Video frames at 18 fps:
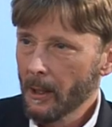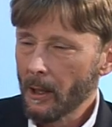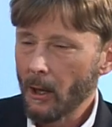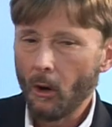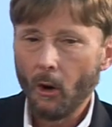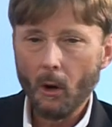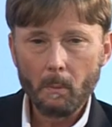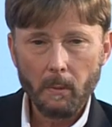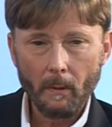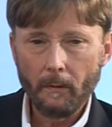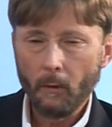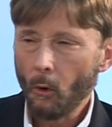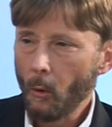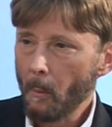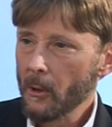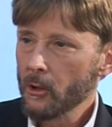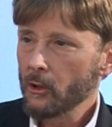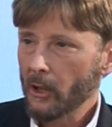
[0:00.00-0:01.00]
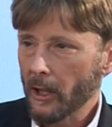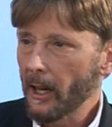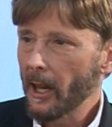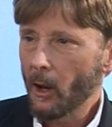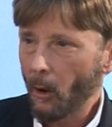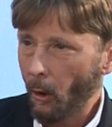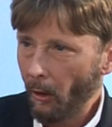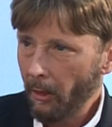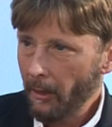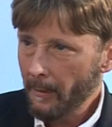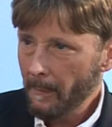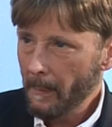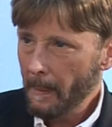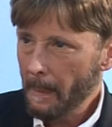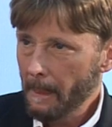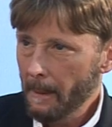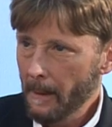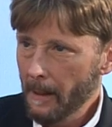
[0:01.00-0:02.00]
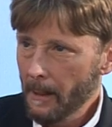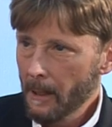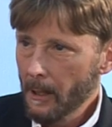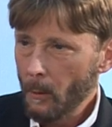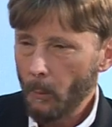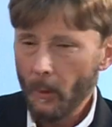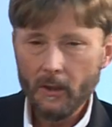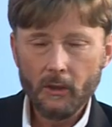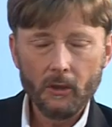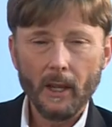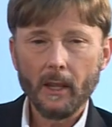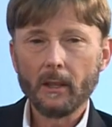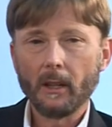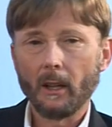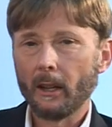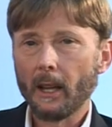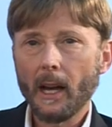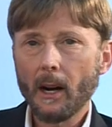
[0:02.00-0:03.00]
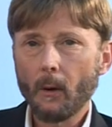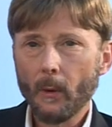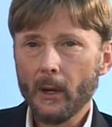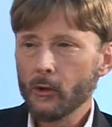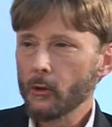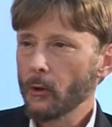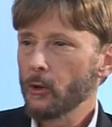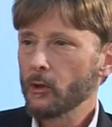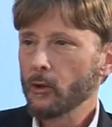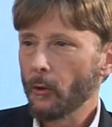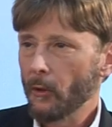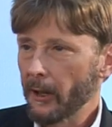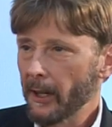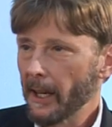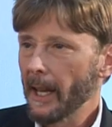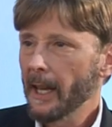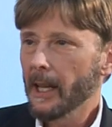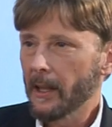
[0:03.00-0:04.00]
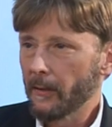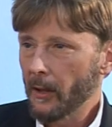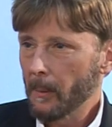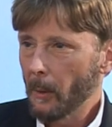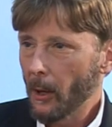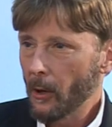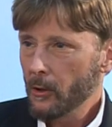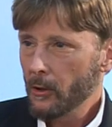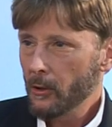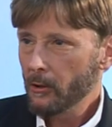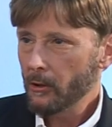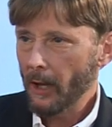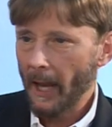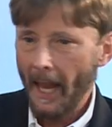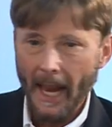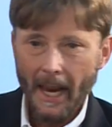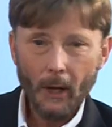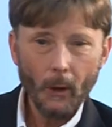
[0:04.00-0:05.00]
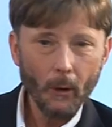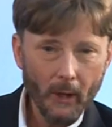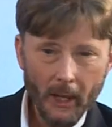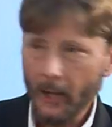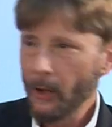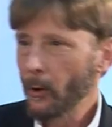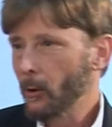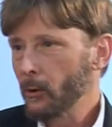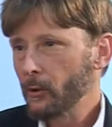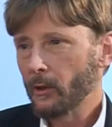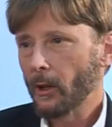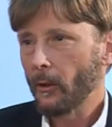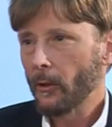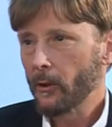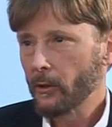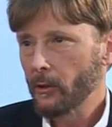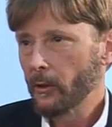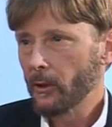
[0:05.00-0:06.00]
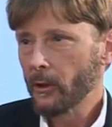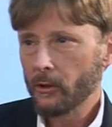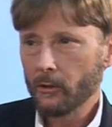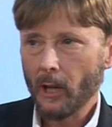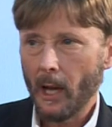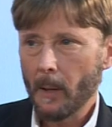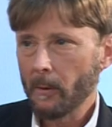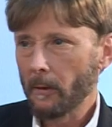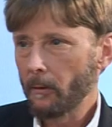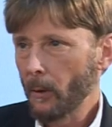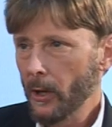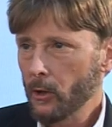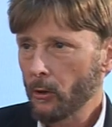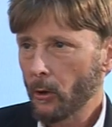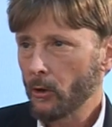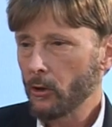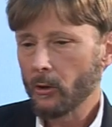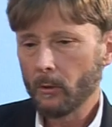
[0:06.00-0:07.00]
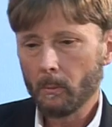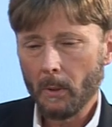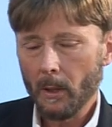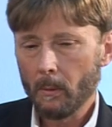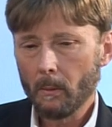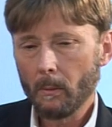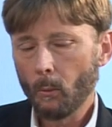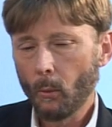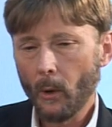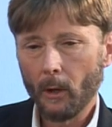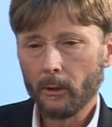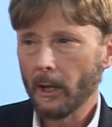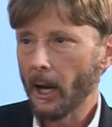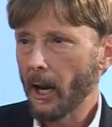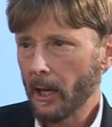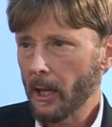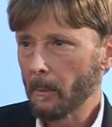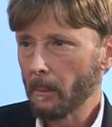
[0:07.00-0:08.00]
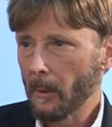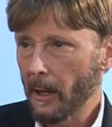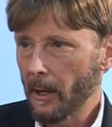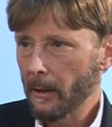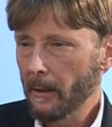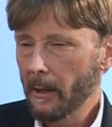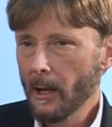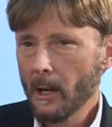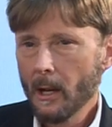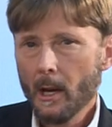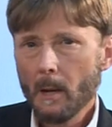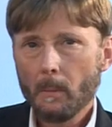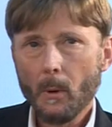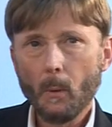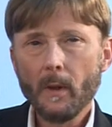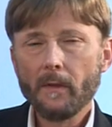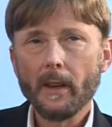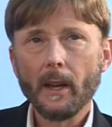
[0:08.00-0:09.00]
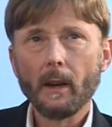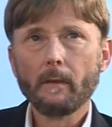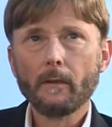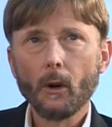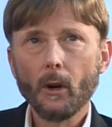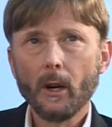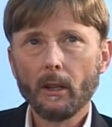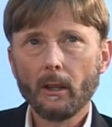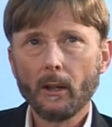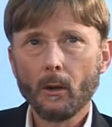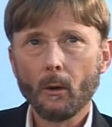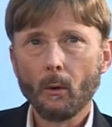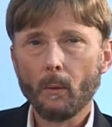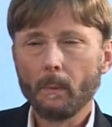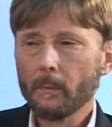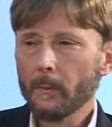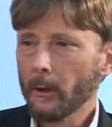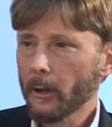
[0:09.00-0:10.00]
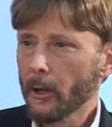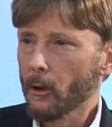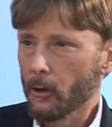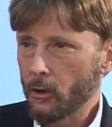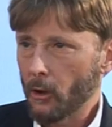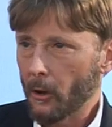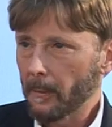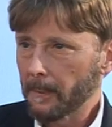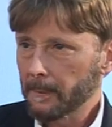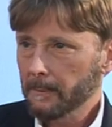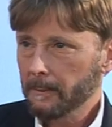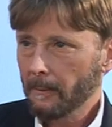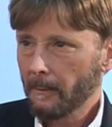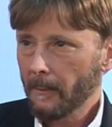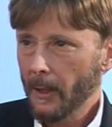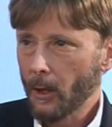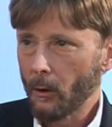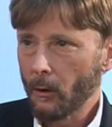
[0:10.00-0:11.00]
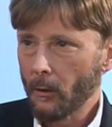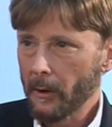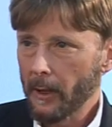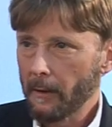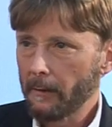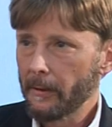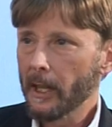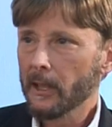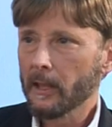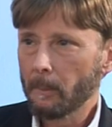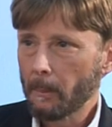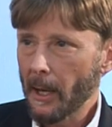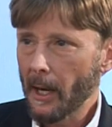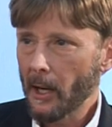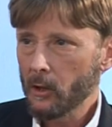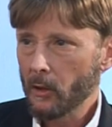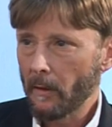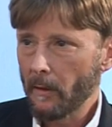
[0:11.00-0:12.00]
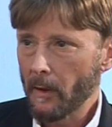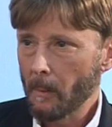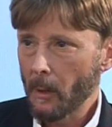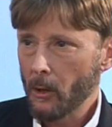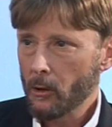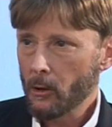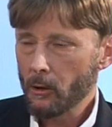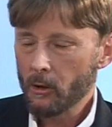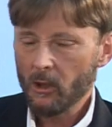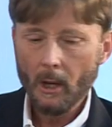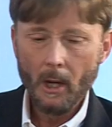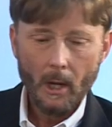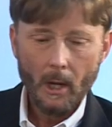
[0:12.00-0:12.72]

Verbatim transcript: on performance and health? We'd seen a lot of research on the negative emotions. Anger kills and all this, this type of research had been well documented. But we found very little literature on the effect of positive emotions.